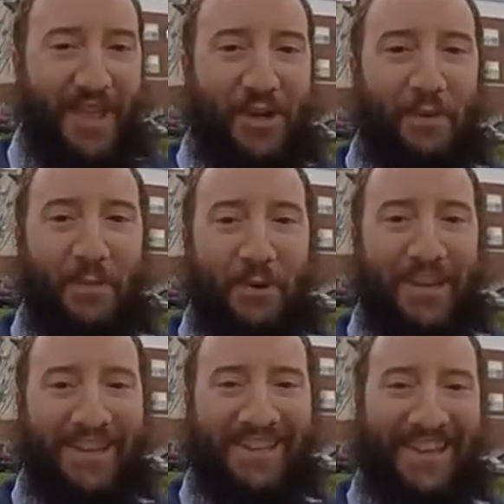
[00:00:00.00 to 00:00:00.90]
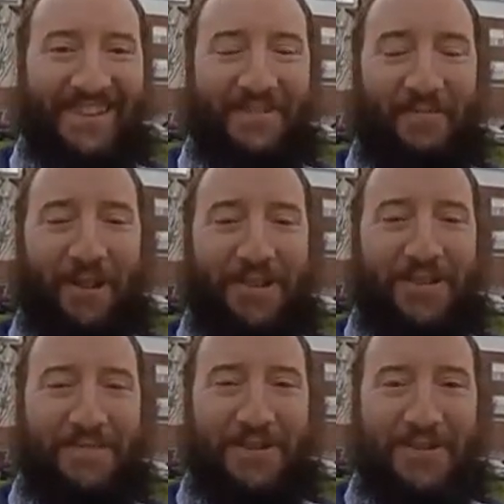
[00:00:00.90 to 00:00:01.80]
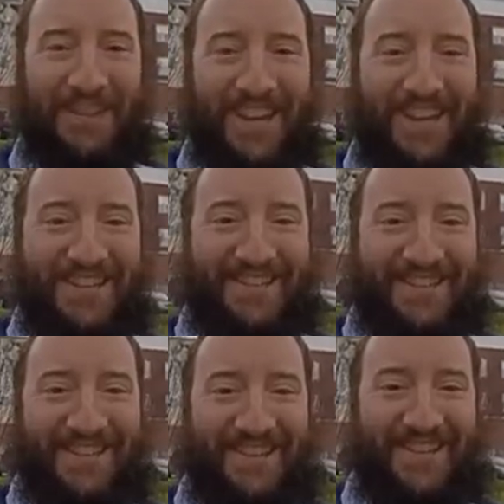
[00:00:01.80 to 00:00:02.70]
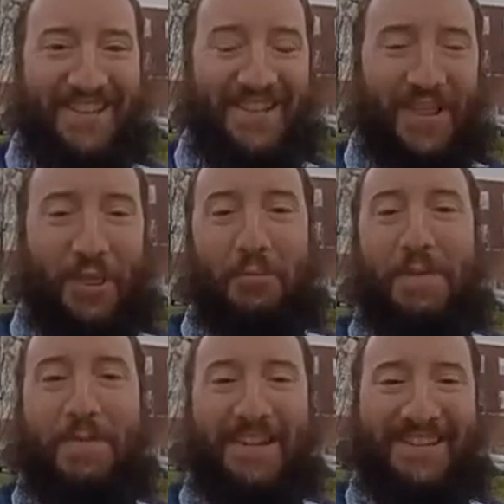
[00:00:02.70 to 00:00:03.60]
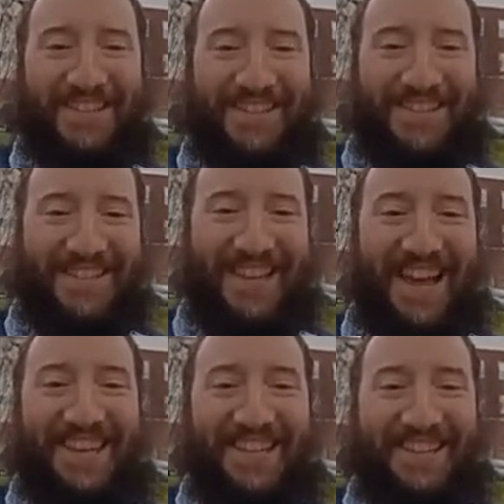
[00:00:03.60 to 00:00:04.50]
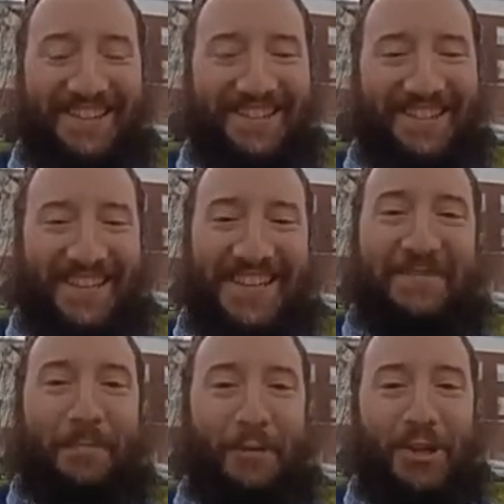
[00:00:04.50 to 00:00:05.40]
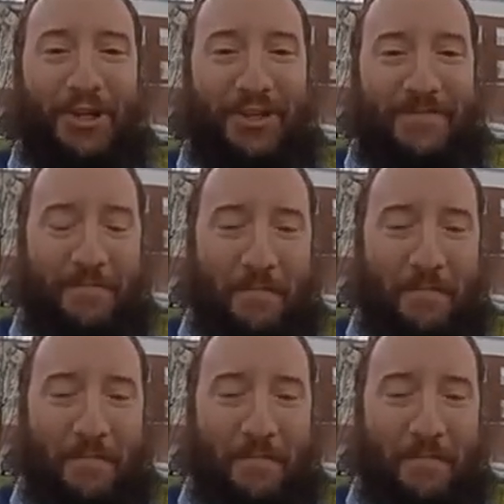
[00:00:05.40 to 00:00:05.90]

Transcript: Good morning and welcome to today's 3-minute Tanya inspiration.